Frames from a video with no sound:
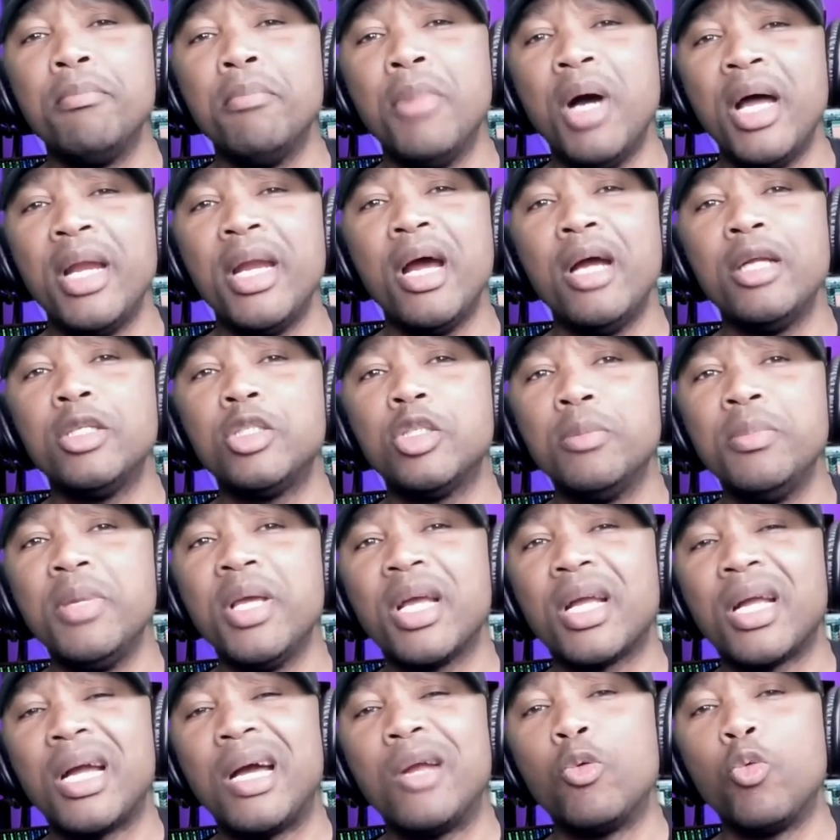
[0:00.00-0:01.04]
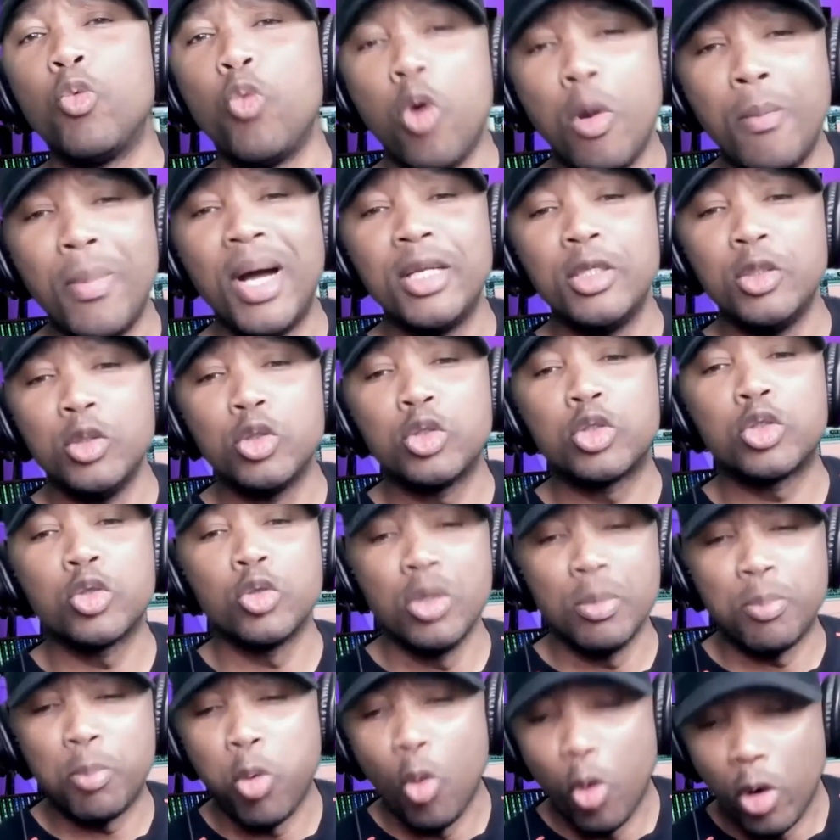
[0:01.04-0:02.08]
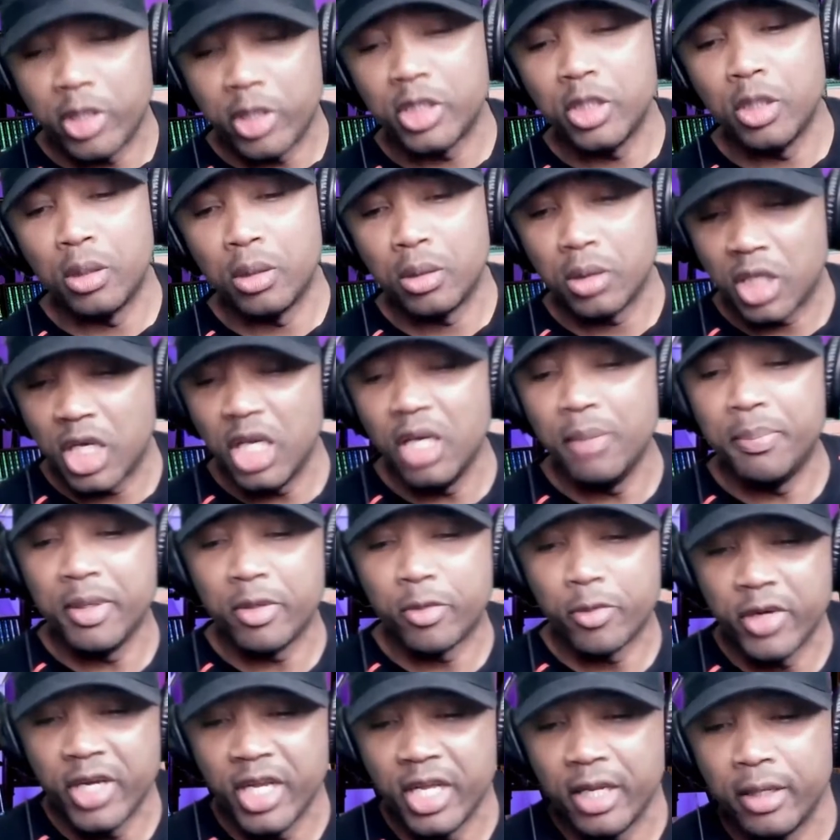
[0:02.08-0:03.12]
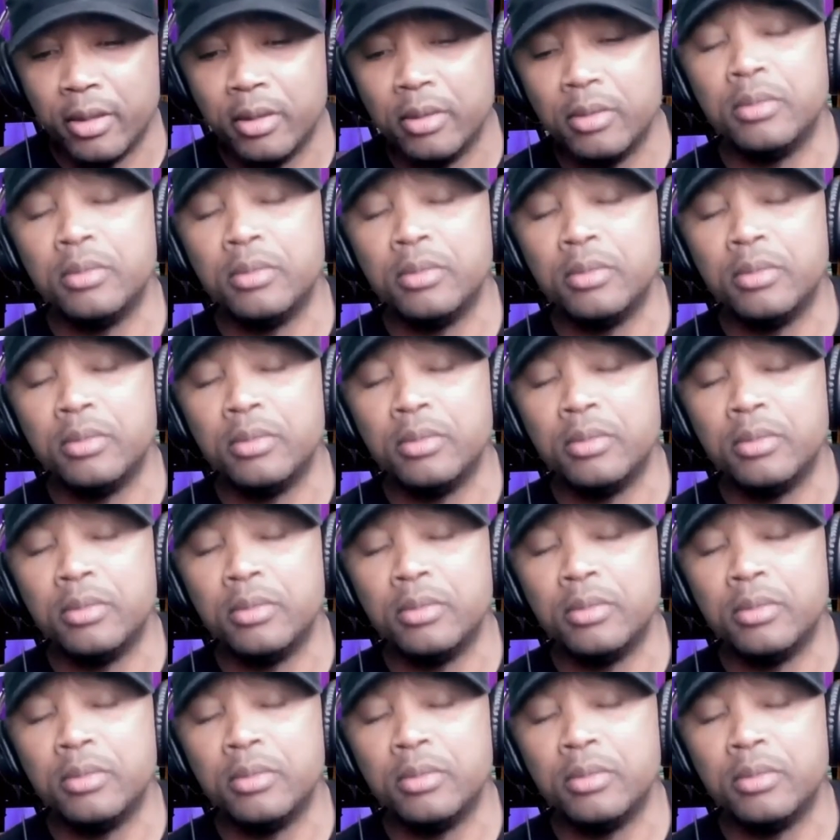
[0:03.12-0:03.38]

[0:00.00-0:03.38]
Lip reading: man or Jamaican woman used to report. Keep it real.